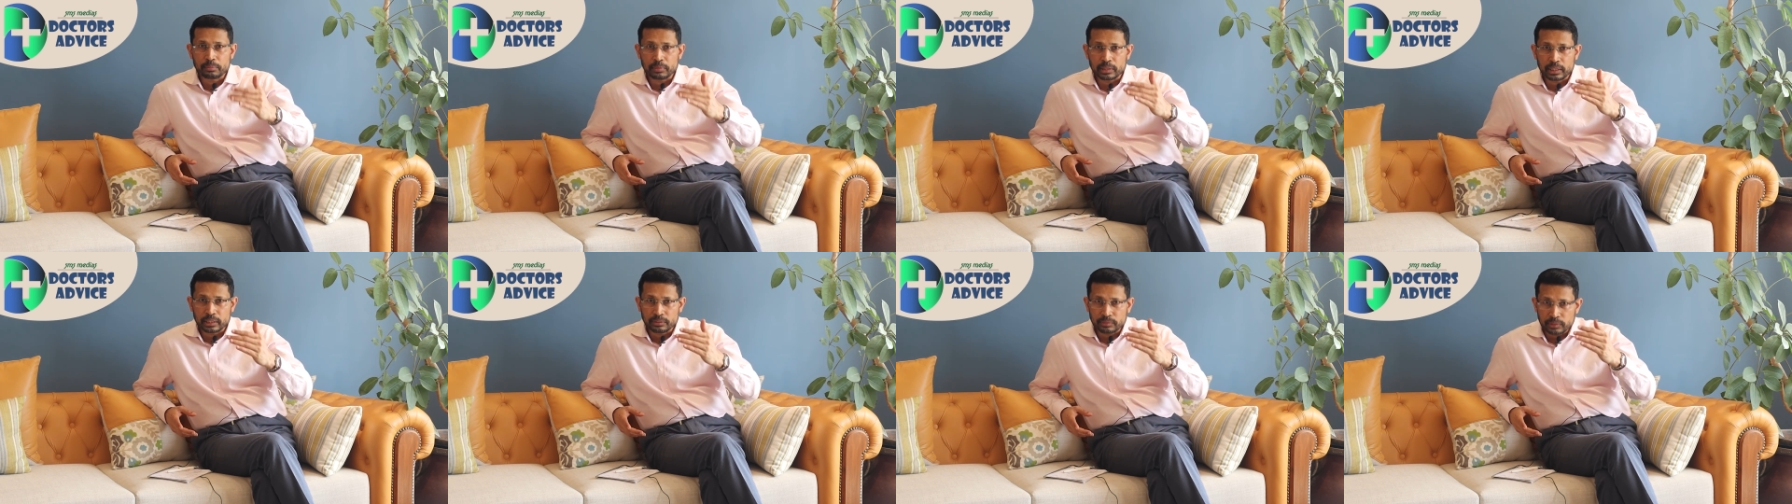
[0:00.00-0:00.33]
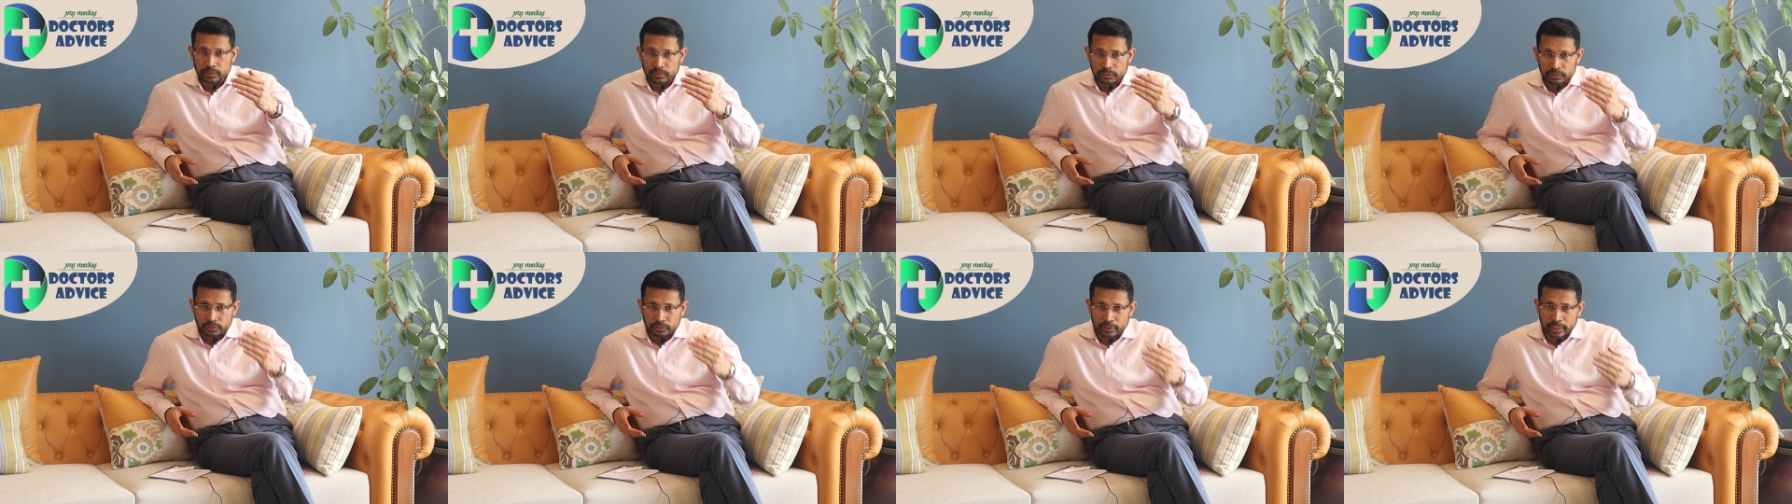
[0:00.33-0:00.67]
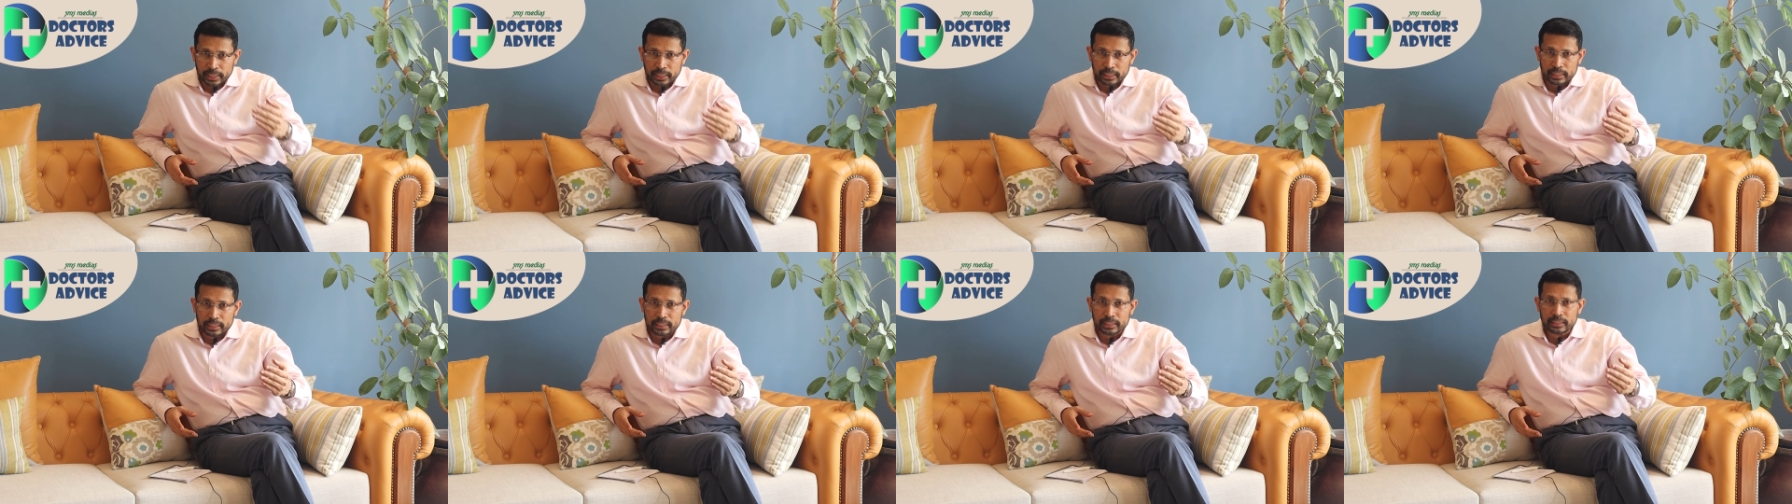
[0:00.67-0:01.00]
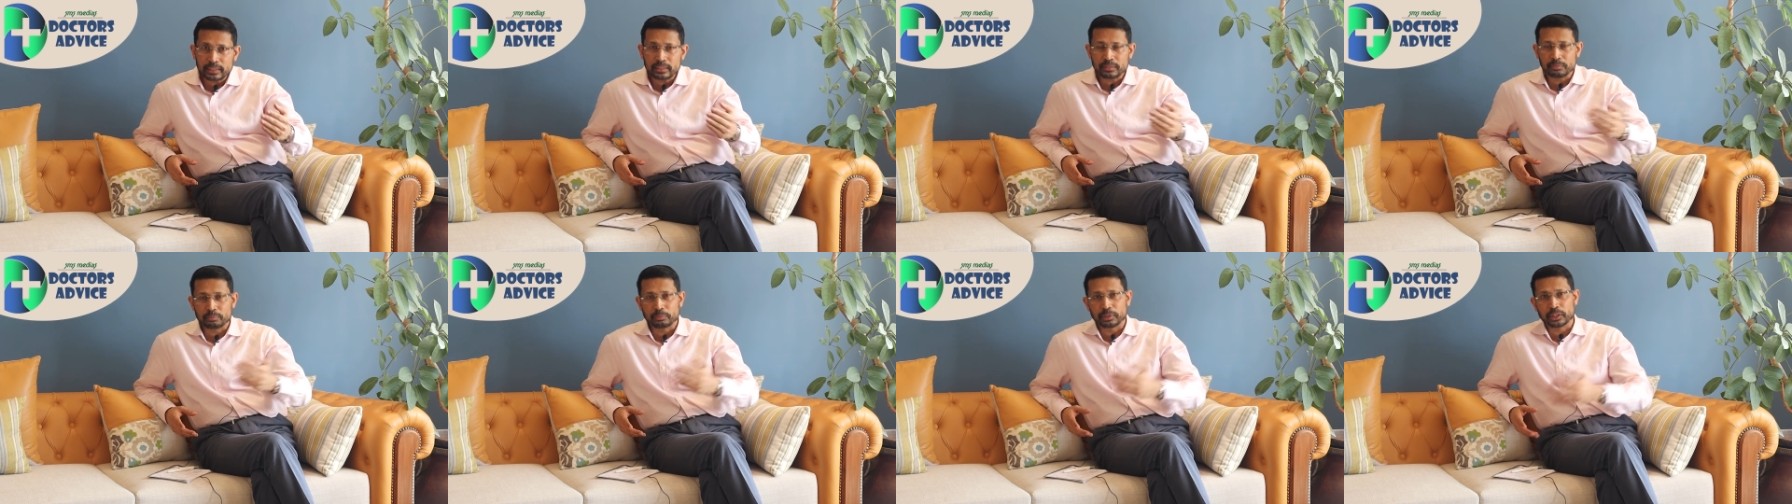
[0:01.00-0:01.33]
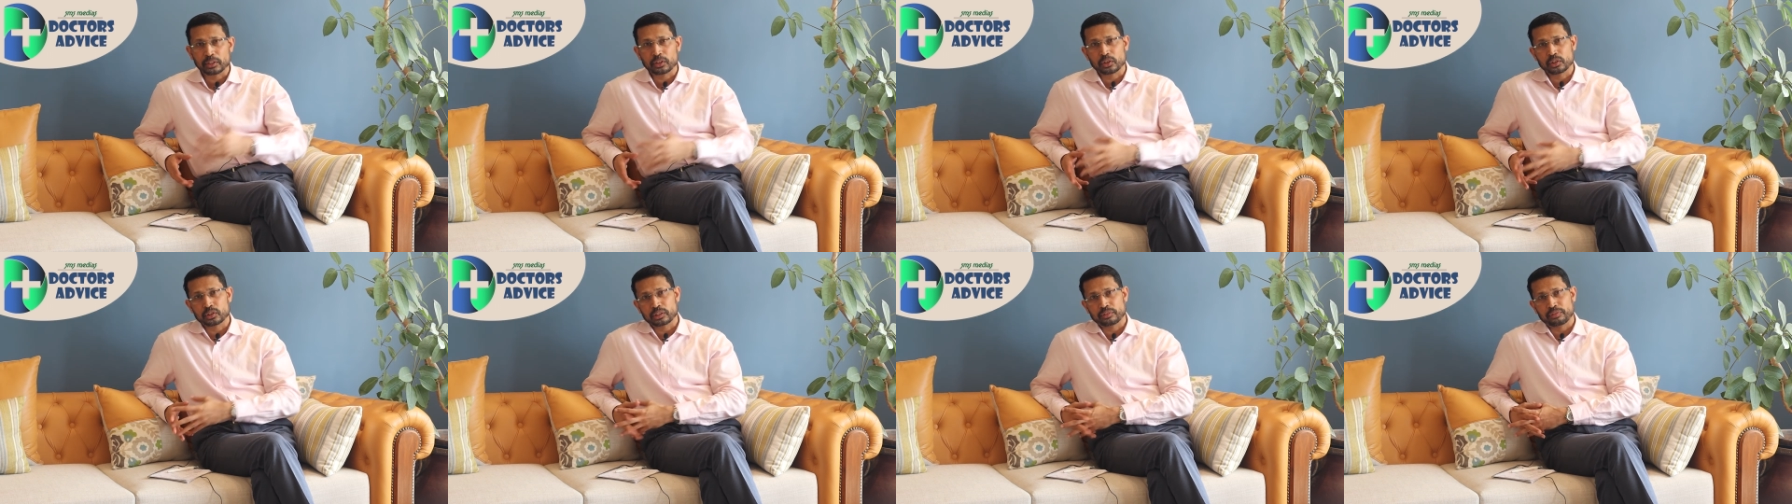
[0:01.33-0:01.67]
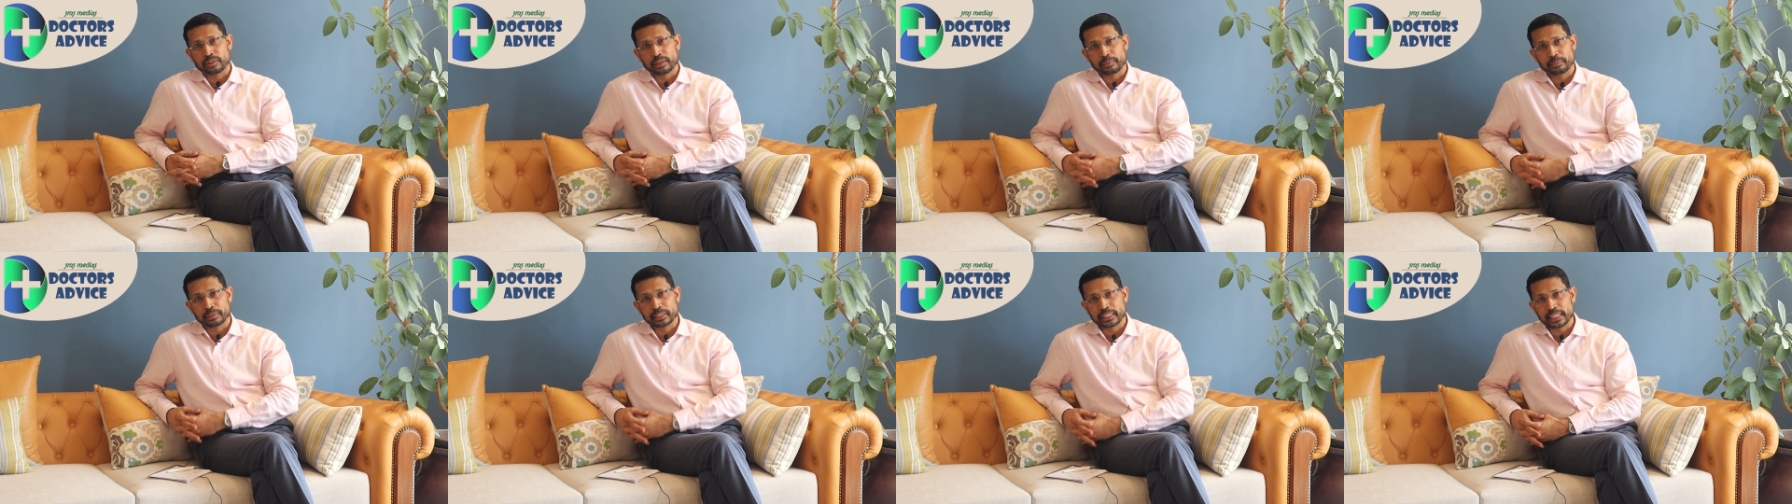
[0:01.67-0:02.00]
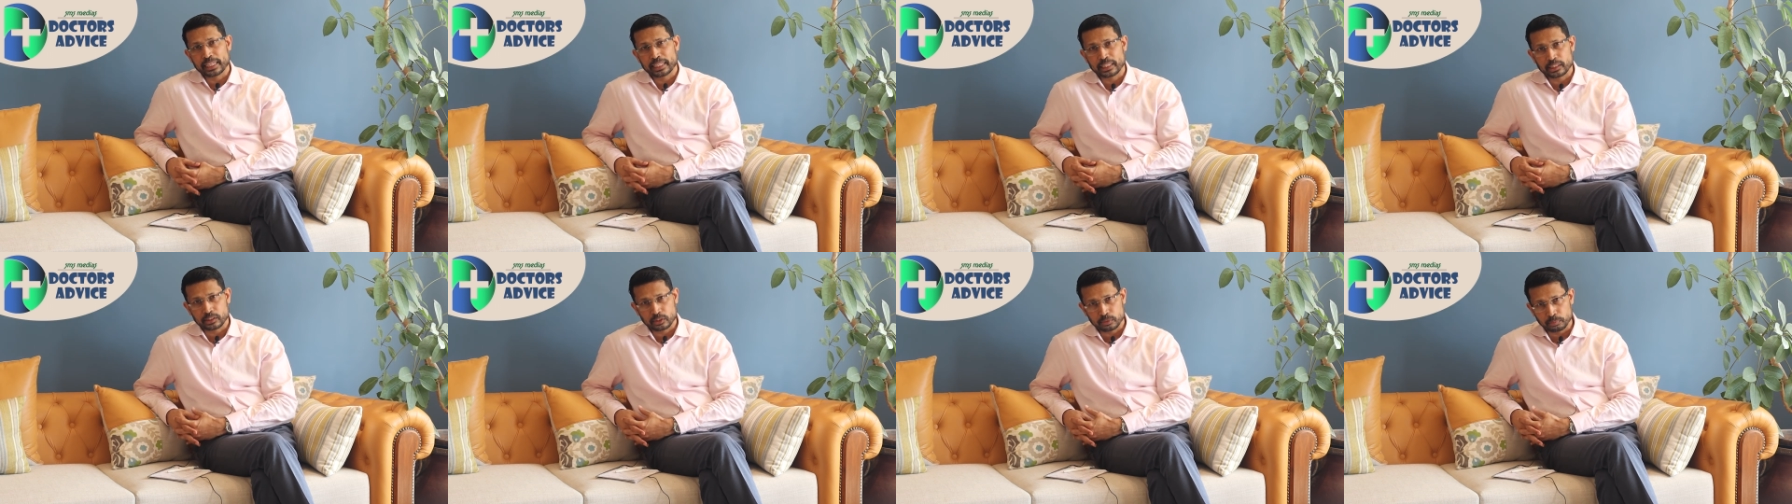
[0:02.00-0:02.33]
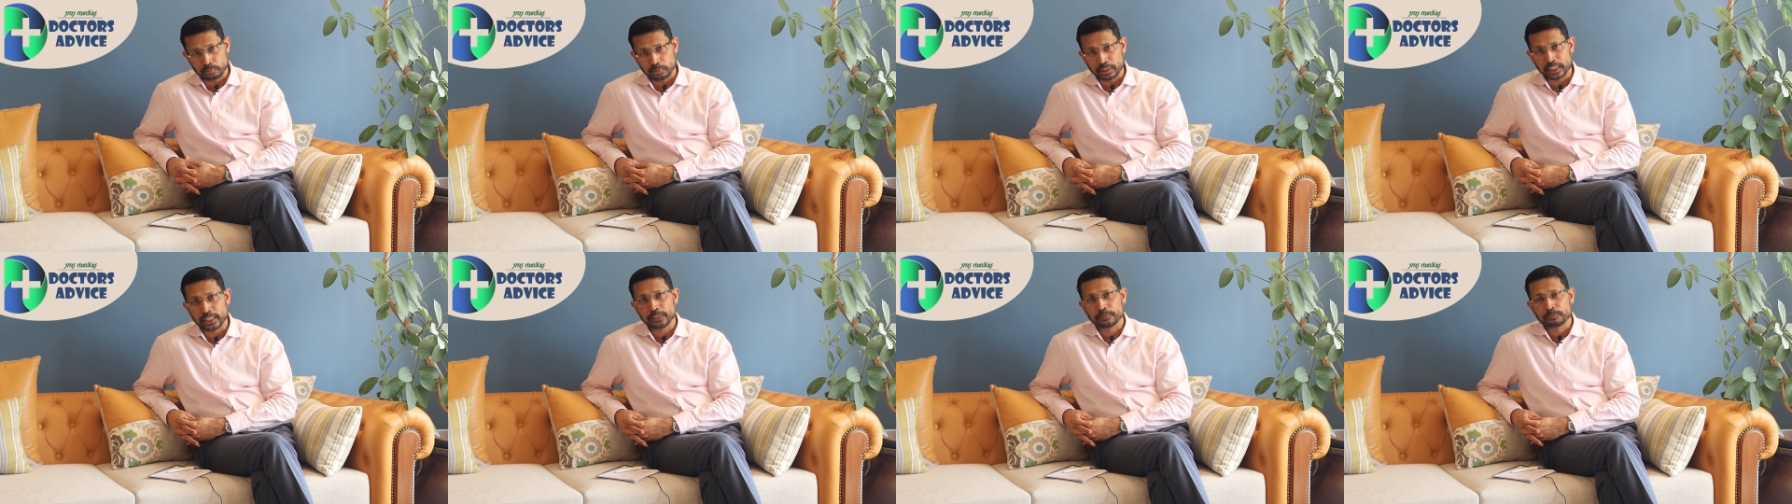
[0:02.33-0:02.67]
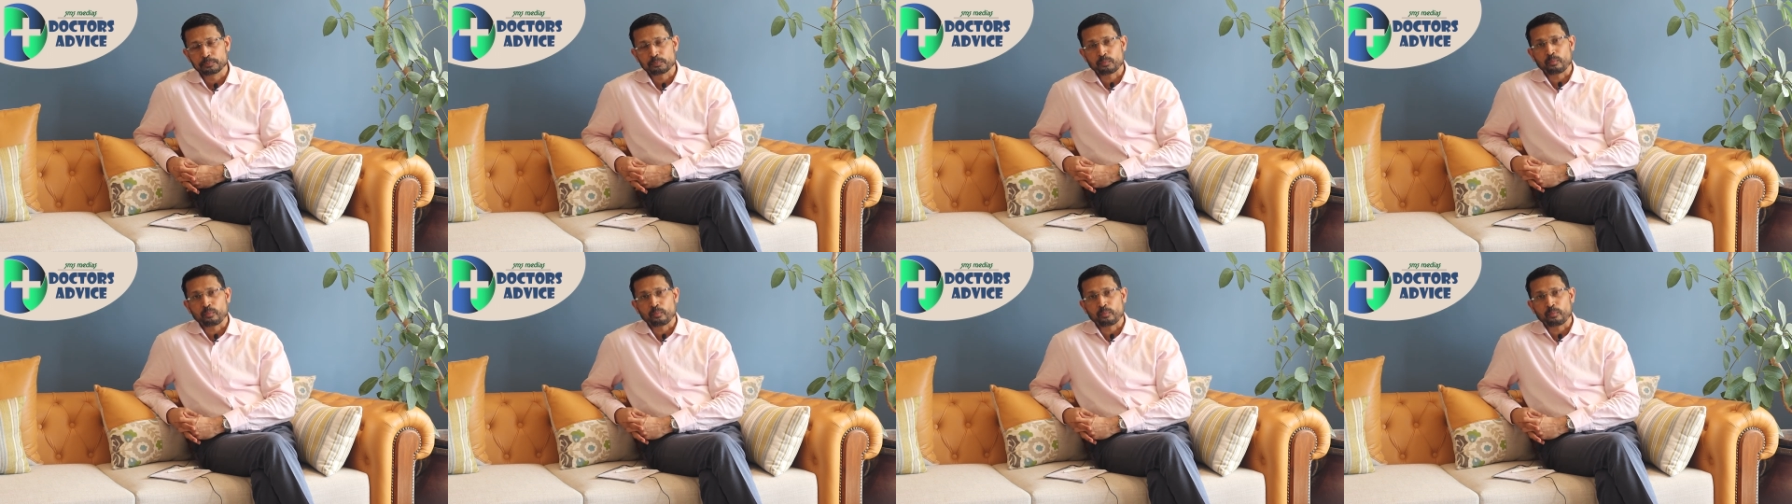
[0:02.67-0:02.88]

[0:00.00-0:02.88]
liver failure because of hepatitis B